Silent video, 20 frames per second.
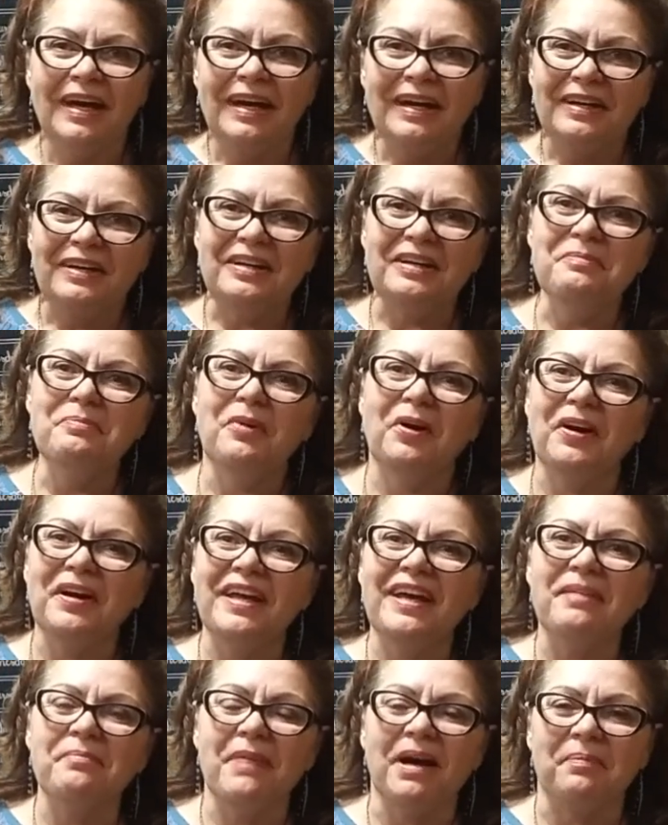Good
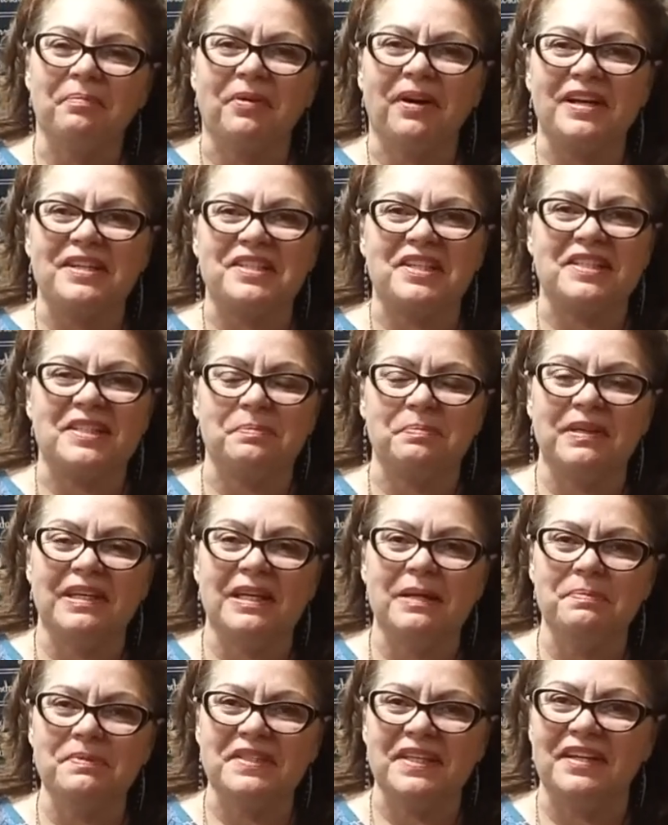morning, my precious
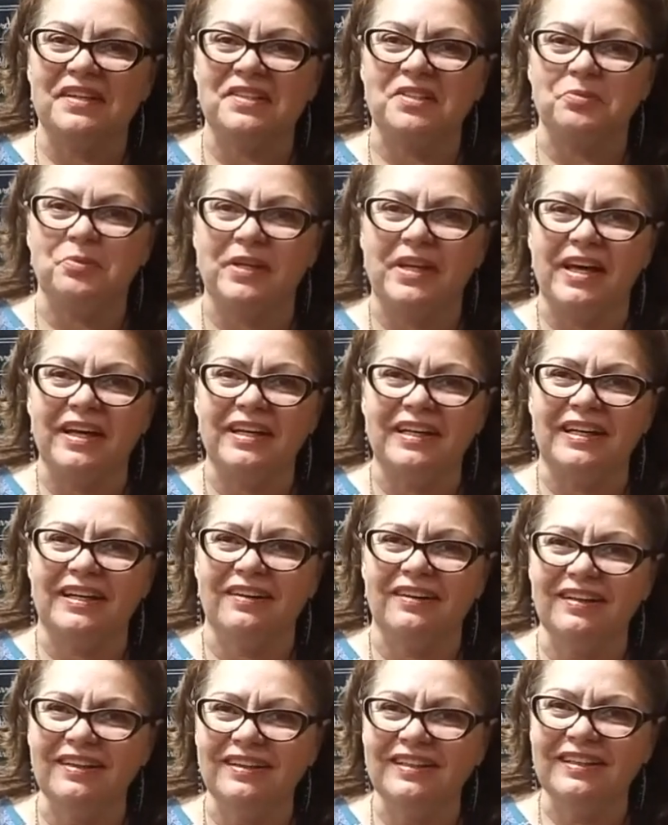peeps. Antoinette
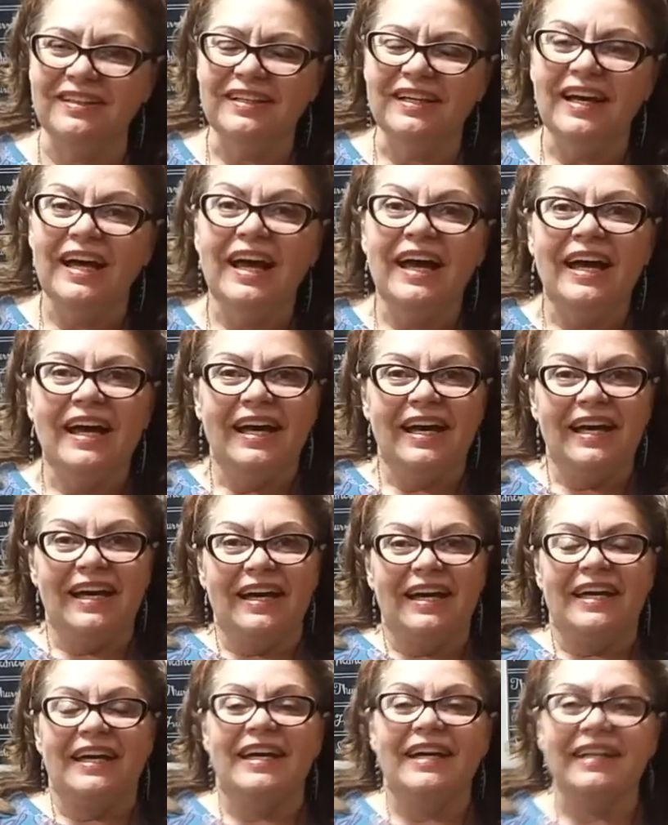here.
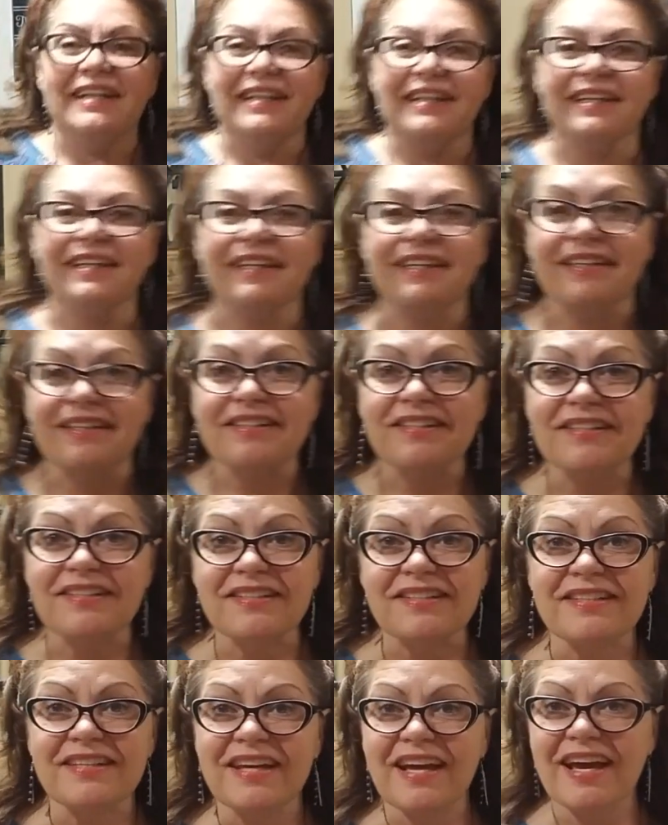It
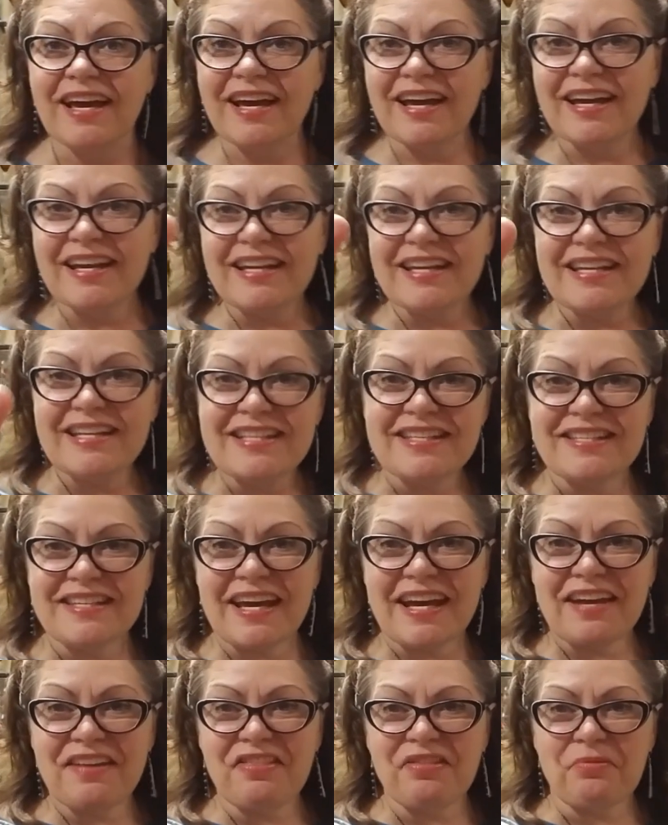is
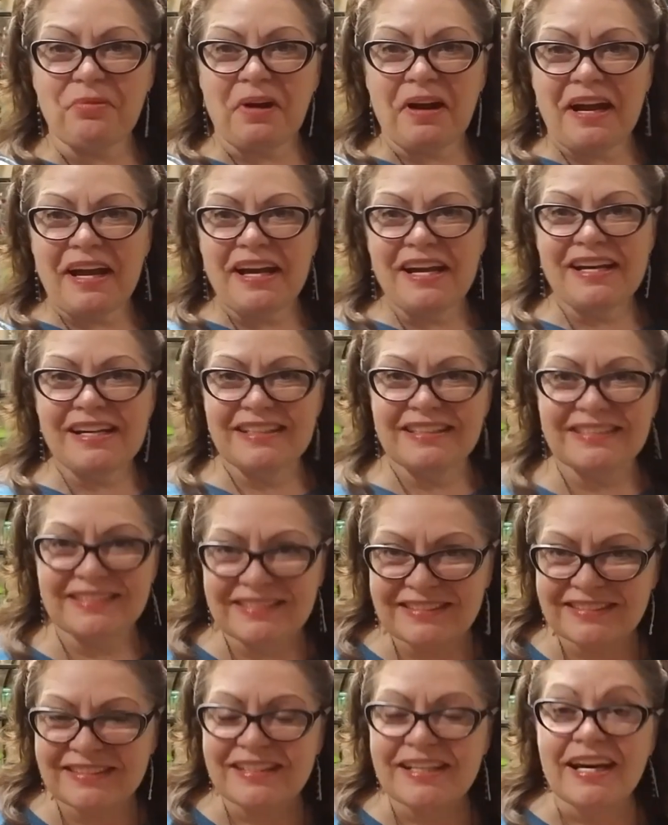day three,
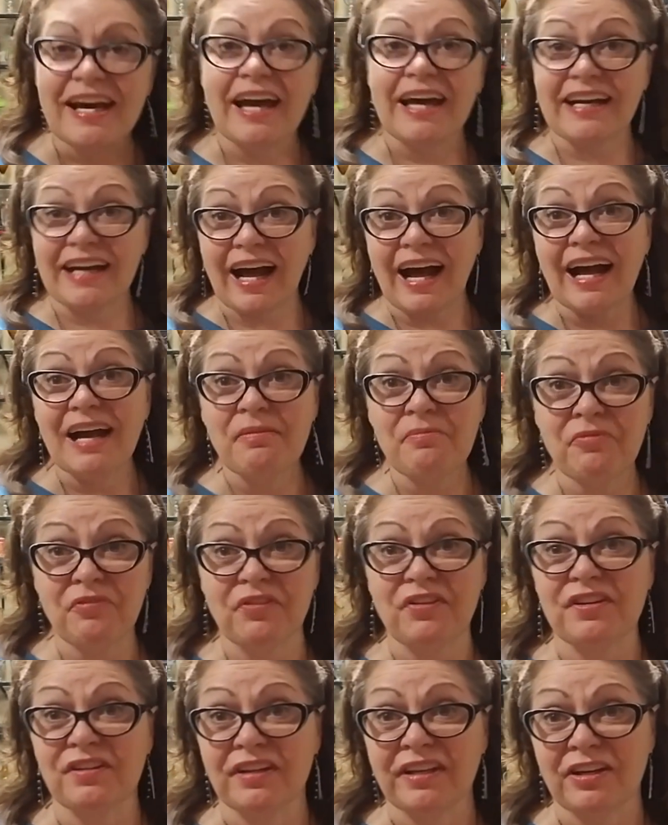and I'm
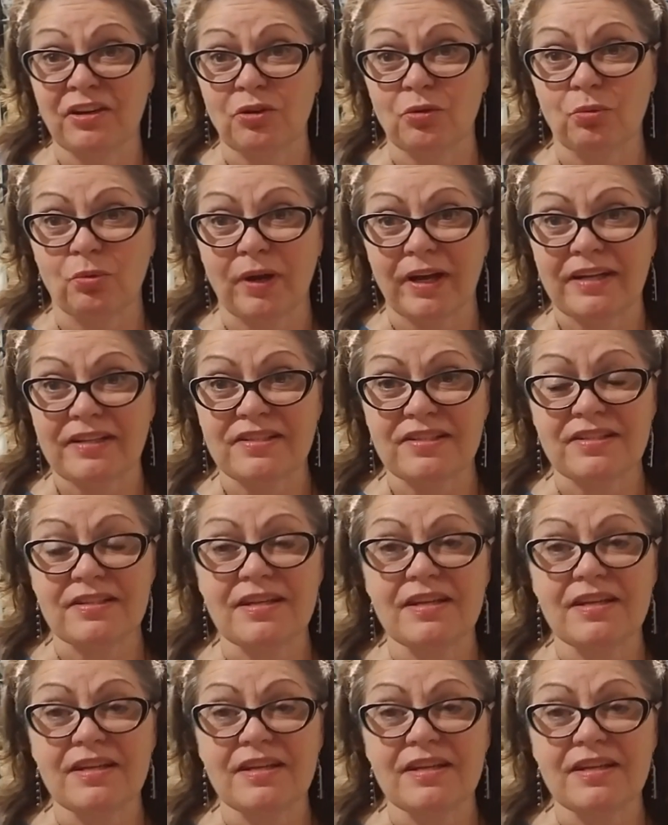feeling great.